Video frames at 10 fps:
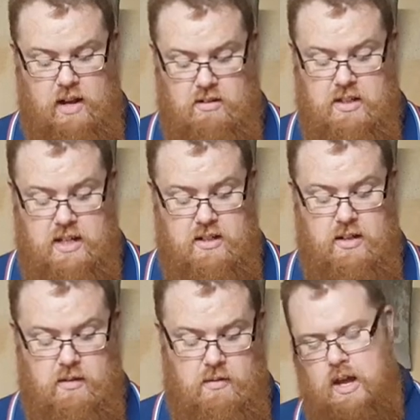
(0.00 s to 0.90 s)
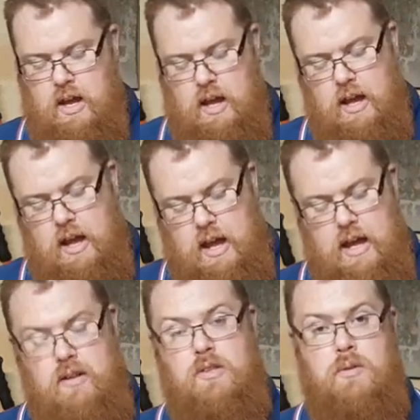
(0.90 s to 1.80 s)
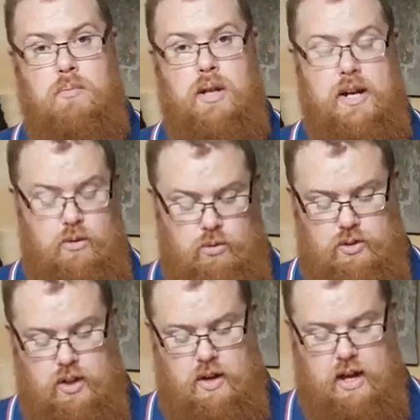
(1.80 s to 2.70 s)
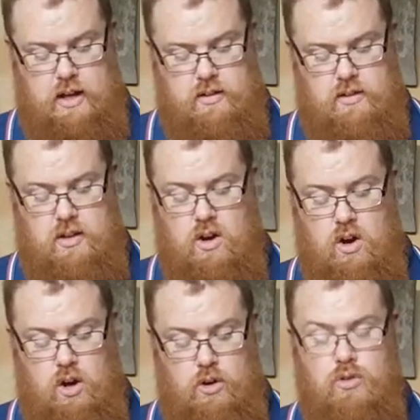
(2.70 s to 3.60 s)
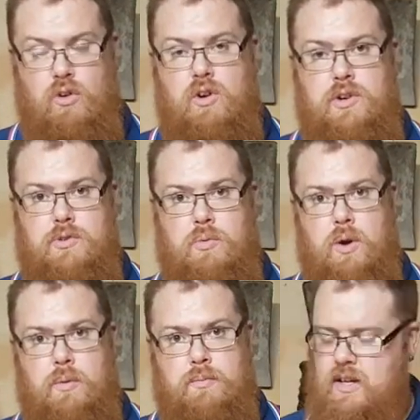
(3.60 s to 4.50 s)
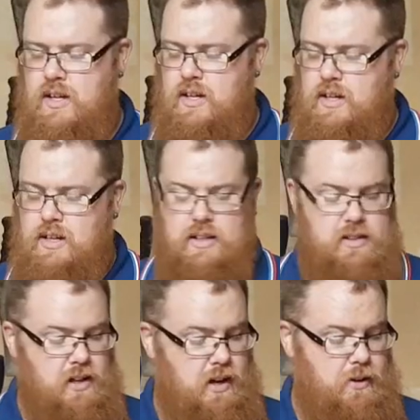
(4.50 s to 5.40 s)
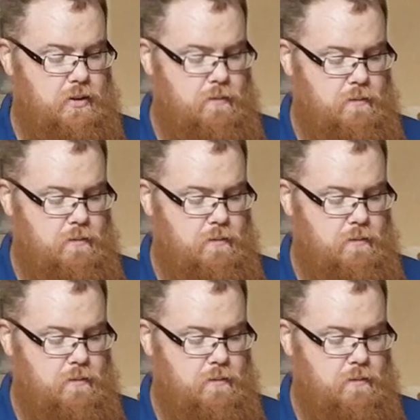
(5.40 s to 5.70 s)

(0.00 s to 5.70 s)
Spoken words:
out and test it. And the blade also has a hollow grind as well. So